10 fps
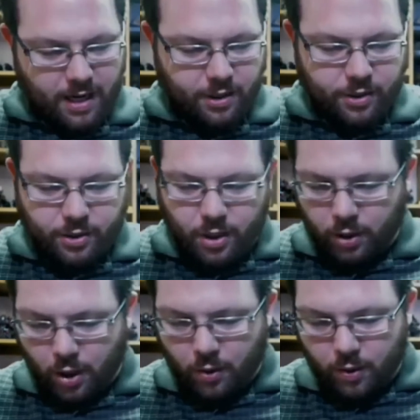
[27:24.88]
is a
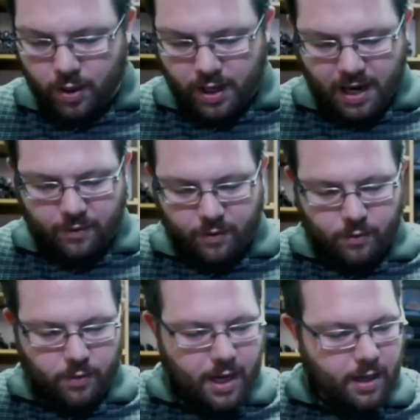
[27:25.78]
solo, and I have it
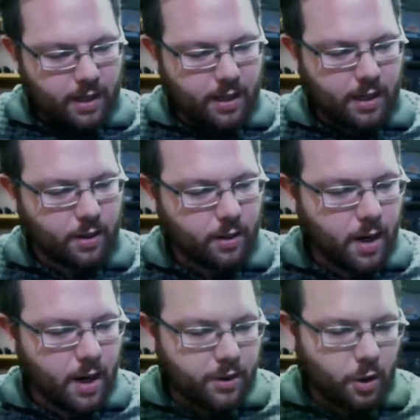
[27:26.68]
right here.
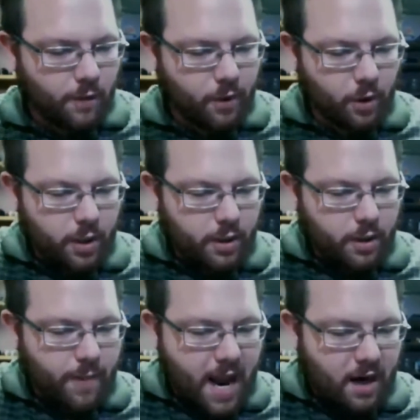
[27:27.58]
So if you look at
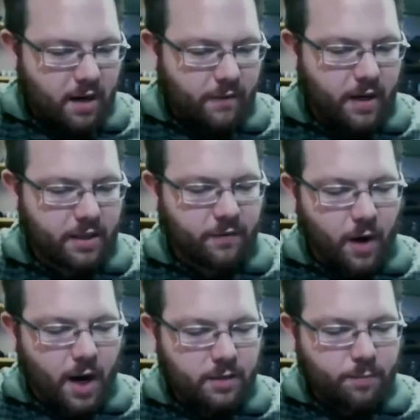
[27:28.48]
the back of it, it's
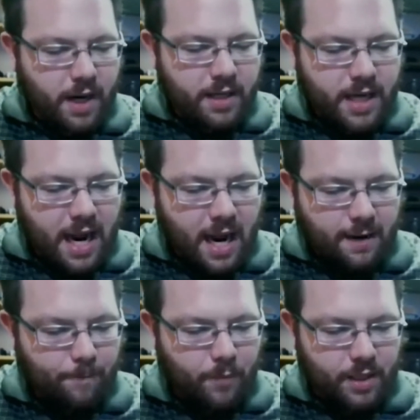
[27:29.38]
Frostbite
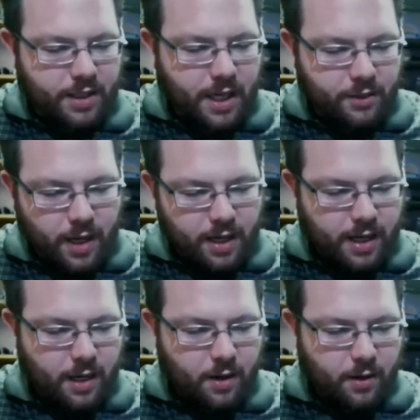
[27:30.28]
Attack. It says right
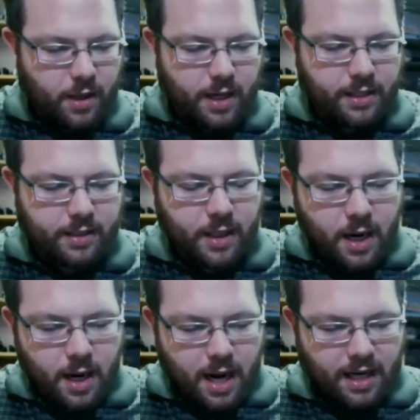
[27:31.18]
here that it's
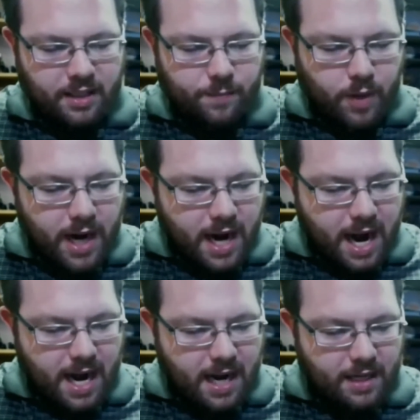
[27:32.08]
spray
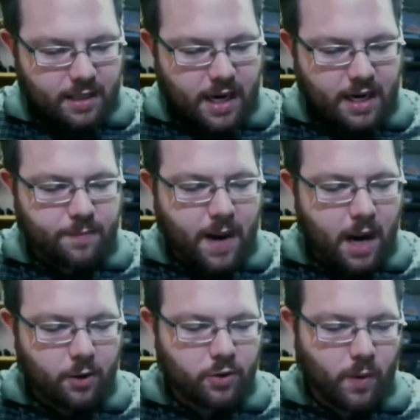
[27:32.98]
8 and it's
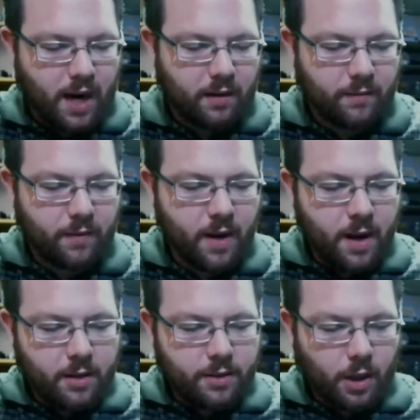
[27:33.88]
POW 12.
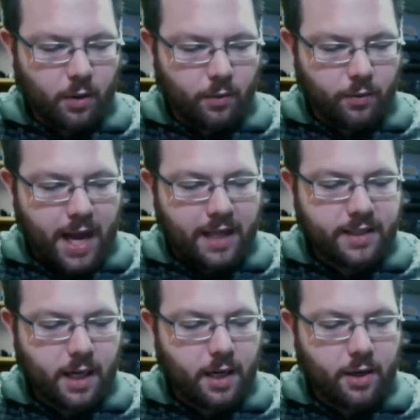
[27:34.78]
So
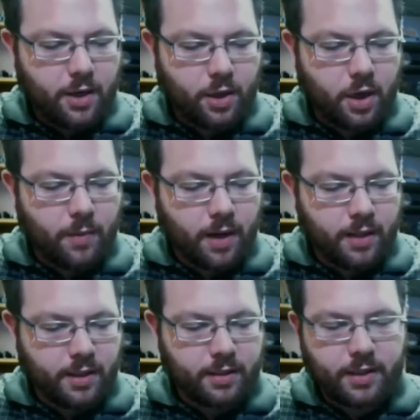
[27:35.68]
that's how you determine,
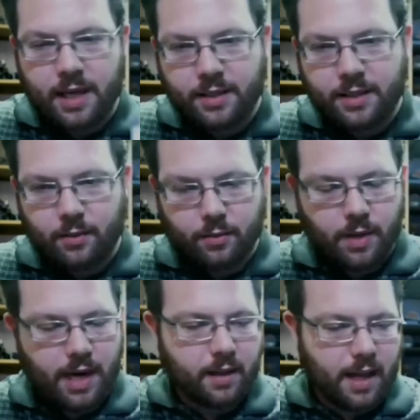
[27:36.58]
is it says it
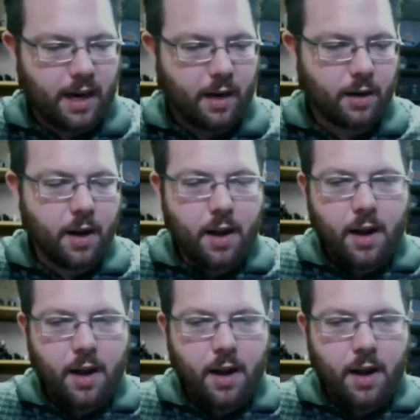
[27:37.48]
right there.